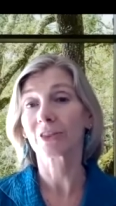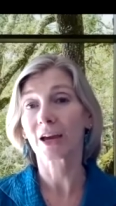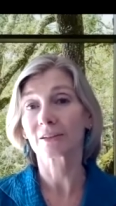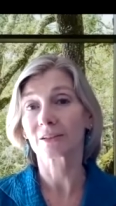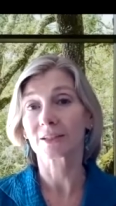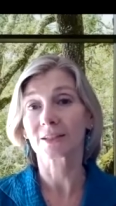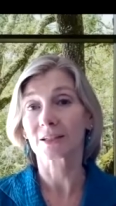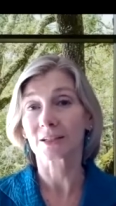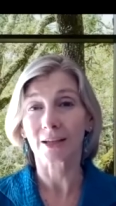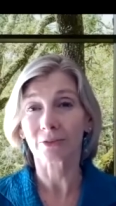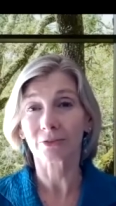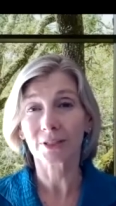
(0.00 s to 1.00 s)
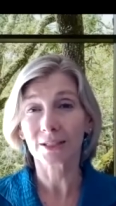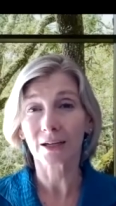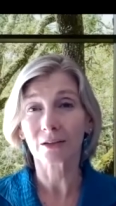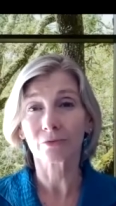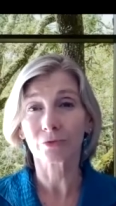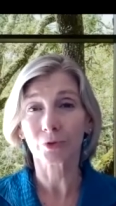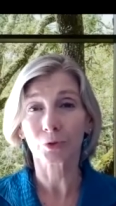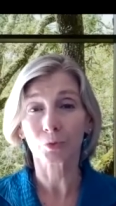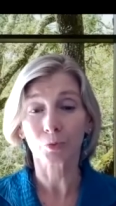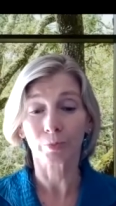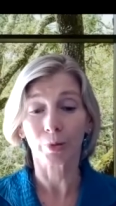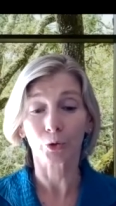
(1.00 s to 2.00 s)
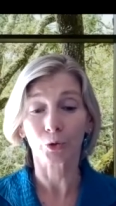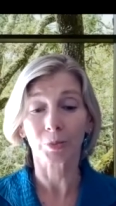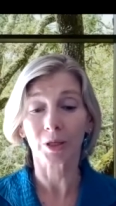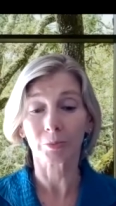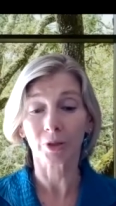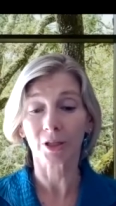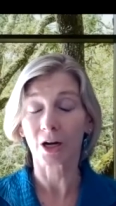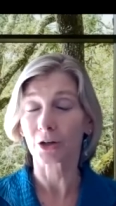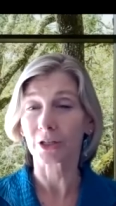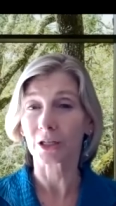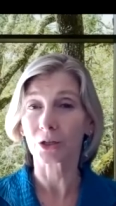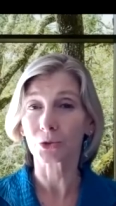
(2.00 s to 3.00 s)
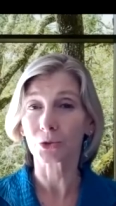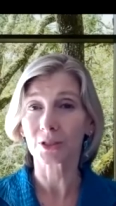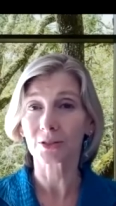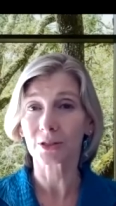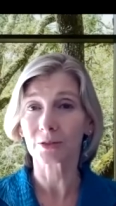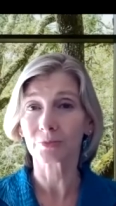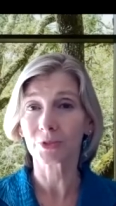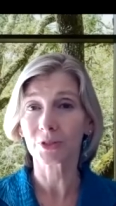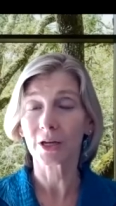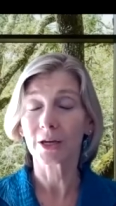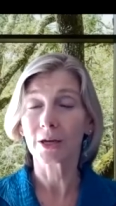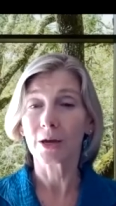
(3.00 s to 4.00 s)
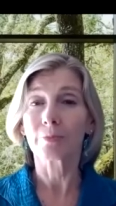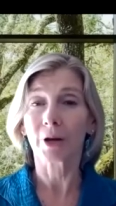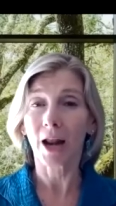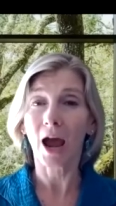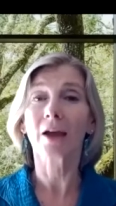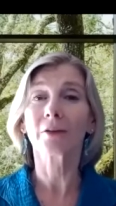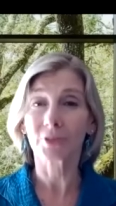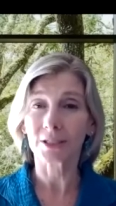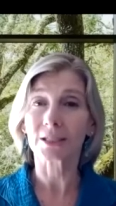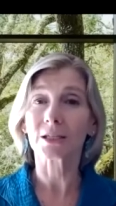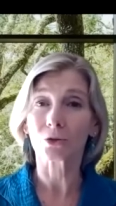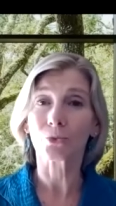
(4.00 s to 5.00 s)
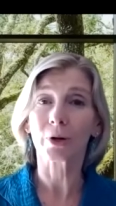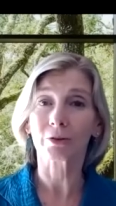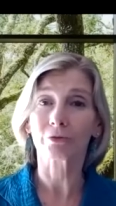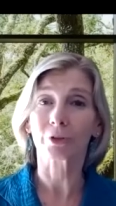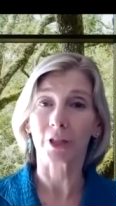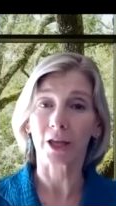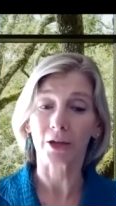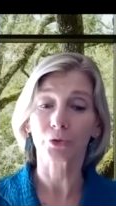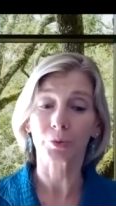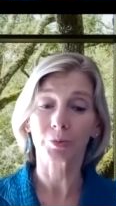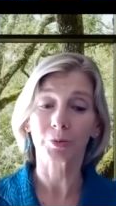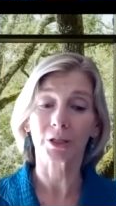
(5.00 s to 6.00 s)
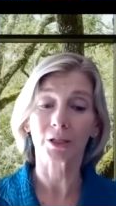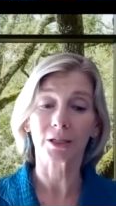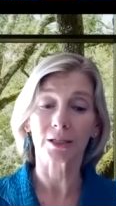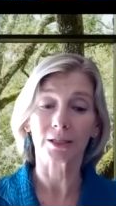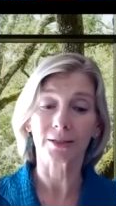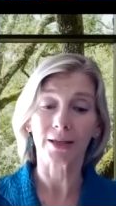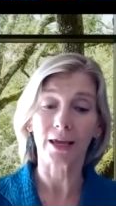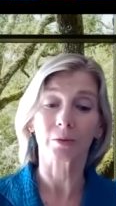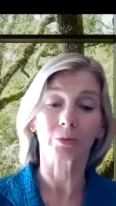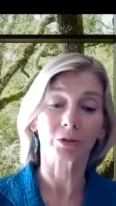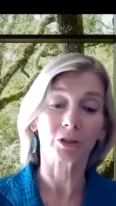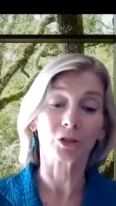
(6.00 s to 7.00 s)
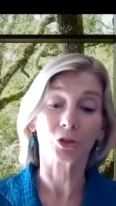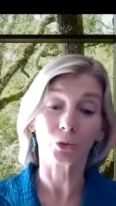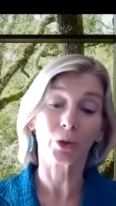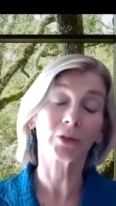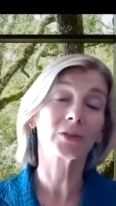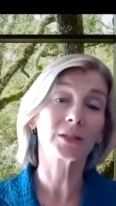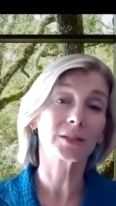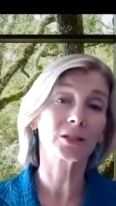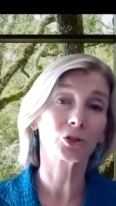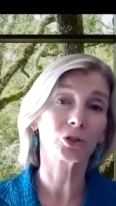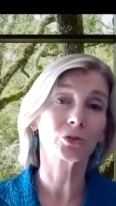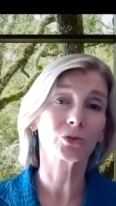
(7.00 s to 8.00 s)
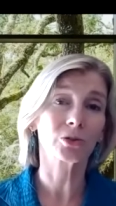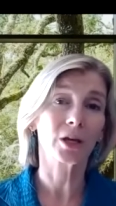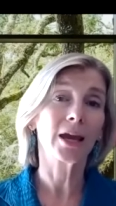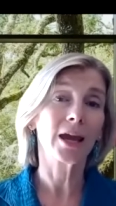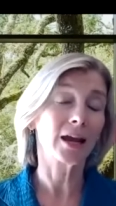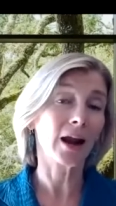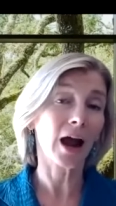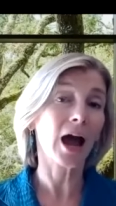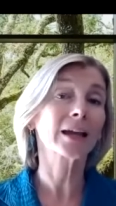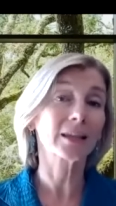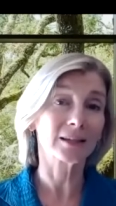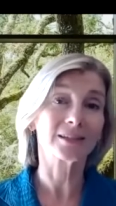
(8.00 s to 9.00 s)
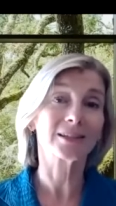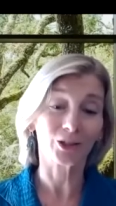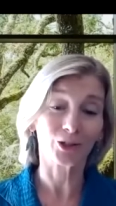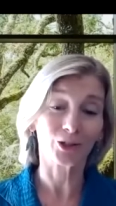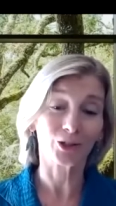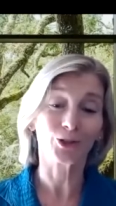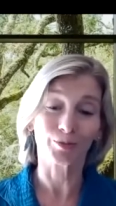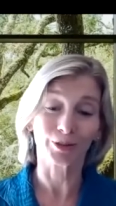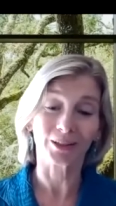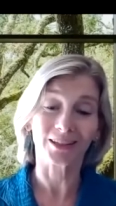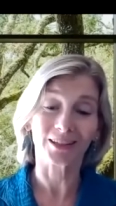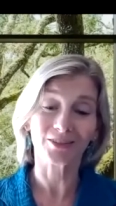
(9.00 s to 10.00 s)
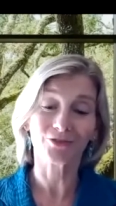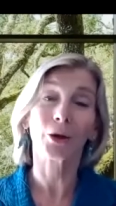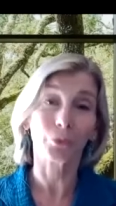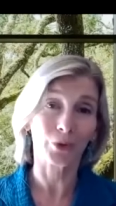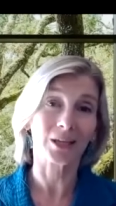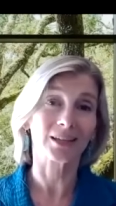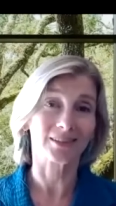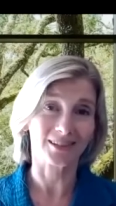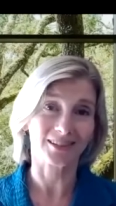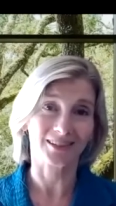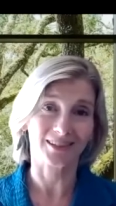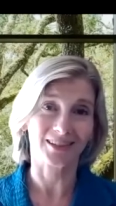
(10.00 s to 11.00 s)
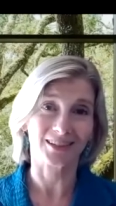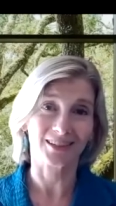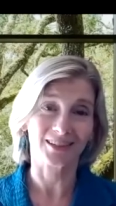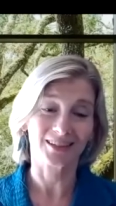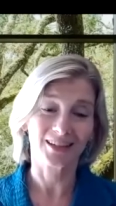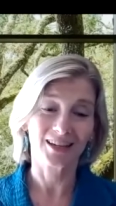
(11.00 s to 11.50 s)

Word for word: that isn't devastating for both people and our ecosystems but I've seen what philanthropy is able to do on these issues, and I continue to believe that we can succeed.